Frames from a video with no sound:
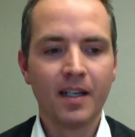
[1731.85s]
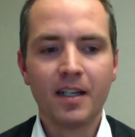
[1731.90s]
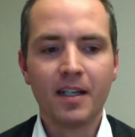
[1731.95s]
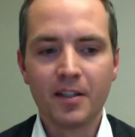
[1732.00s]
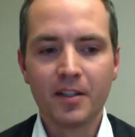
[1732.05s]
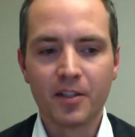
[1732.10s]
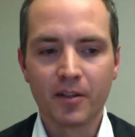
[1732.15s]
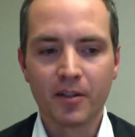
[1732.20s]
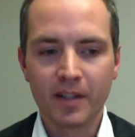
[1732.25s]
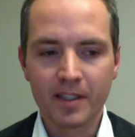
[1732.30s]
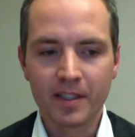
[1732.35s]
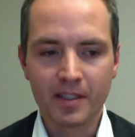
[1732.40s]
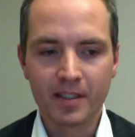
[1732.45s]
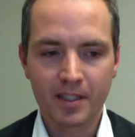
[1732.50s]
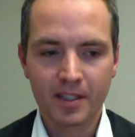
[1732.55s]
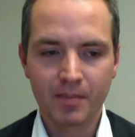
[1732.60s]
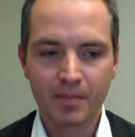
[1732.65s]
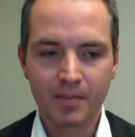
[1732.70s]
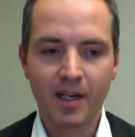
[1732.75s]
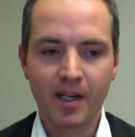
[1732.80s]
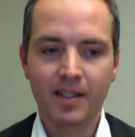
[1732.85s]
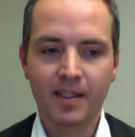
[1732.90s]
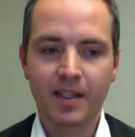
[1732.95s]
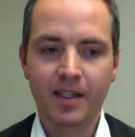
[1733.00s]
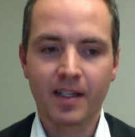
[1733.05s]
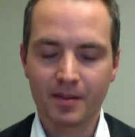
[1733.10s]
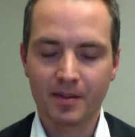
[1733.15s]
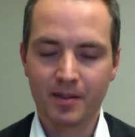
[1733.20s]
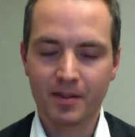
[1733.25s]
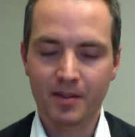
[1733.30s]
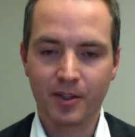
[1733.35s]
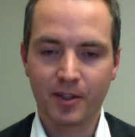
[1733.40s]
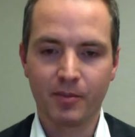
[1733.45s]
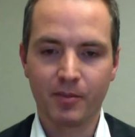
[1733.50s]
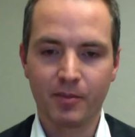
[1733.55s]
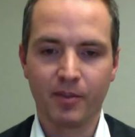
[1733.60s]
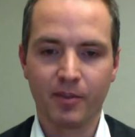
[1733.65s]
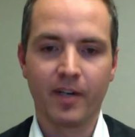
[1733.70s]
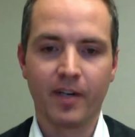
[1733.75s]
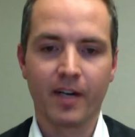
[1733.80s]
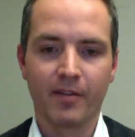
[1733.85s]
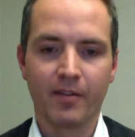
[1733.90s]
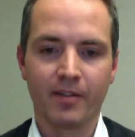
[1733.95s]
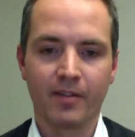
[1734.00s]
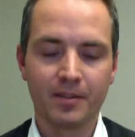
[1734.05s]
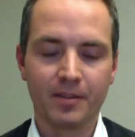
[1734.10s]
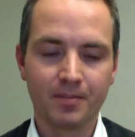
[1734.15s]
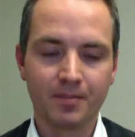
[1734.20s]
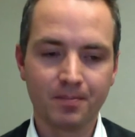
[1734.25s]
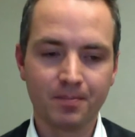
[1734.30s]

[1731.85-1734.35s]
So is SmartGuard suitable for everyone?